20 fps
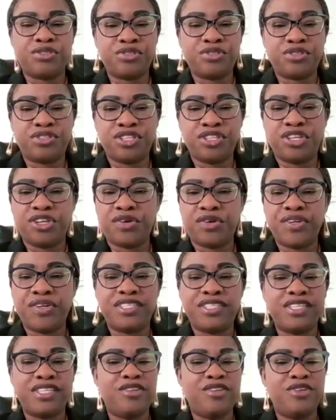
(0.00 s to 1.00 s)
your social
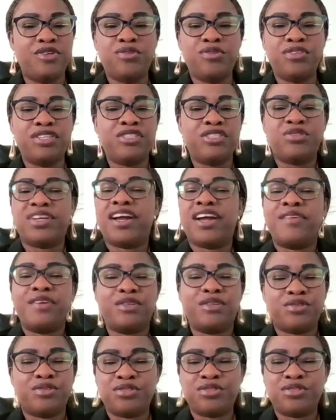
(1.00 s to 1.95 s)
security. You don't need to carry your